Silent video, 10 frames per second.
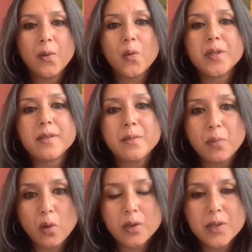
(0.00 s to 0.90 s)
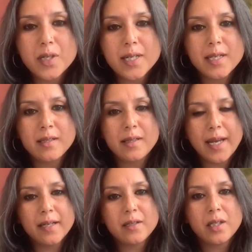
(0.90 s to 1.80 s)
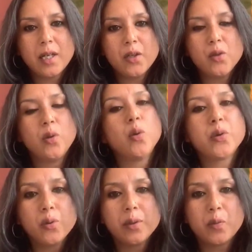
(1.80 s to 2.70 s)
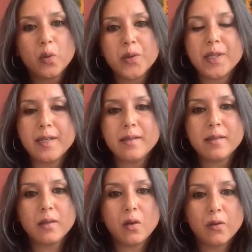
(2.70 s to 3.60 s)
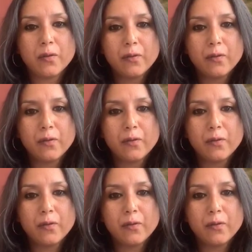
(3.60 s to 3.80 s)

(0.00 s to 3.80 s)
What is important is that you go through the process of